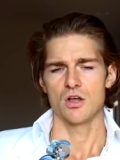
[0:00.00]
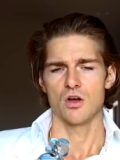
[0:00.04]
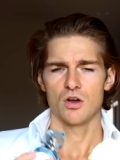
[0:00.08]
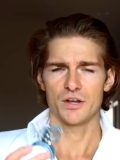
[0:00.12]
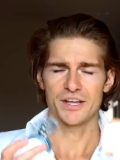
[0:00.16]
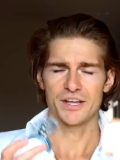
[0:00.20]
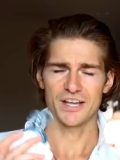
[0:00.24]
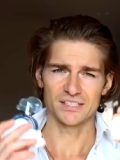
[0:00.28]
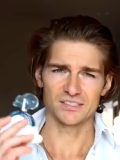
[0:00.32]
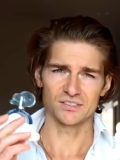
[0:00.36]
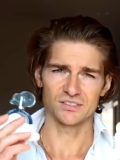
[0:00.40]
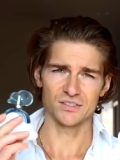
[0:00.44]

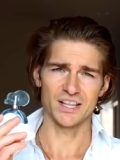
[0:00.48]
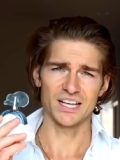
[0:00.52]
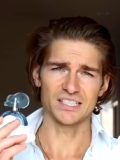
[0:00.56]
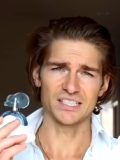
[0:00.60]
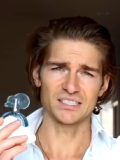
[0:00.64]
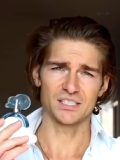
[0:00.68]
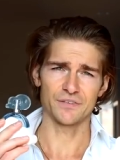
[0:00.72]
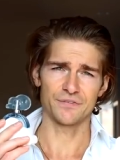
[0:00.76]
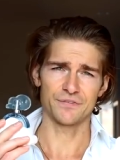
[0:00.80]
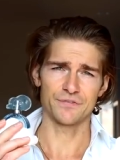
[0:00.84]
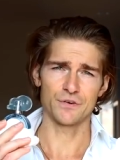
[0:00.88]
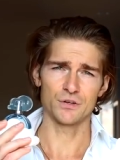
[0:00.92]
Okay, so
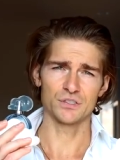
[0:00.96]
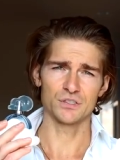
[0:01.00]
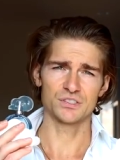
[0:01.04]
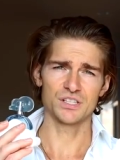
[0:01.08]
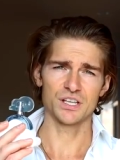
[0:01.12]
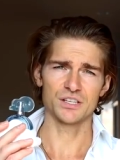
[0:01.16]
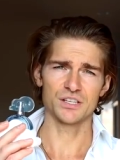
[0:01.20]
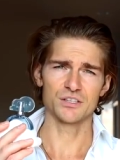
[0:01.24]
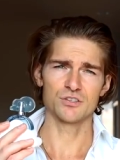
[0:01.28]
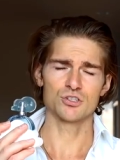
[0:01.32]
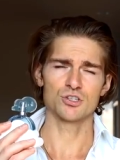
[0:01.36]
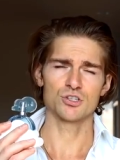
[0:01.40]
that's the first
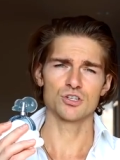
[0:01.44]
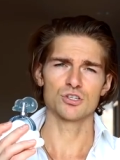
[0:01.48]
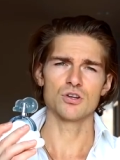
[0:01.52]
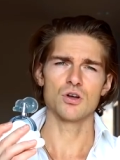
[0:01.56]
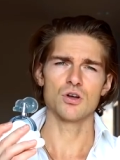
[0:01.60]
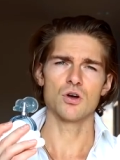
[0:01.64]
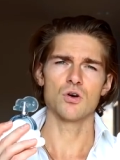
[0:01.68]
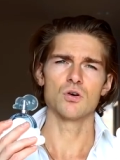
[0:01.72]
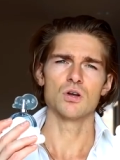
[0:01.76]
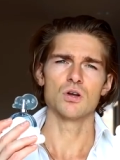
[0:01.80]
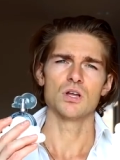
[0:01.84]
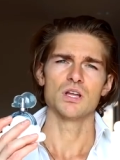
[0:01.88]
thing you should
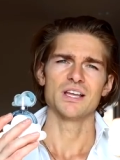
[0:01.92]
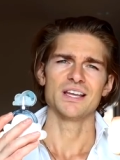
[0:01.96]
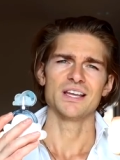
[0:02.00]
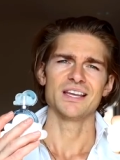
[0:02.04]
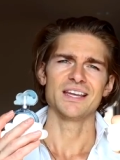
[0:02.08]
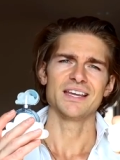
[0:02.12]
know.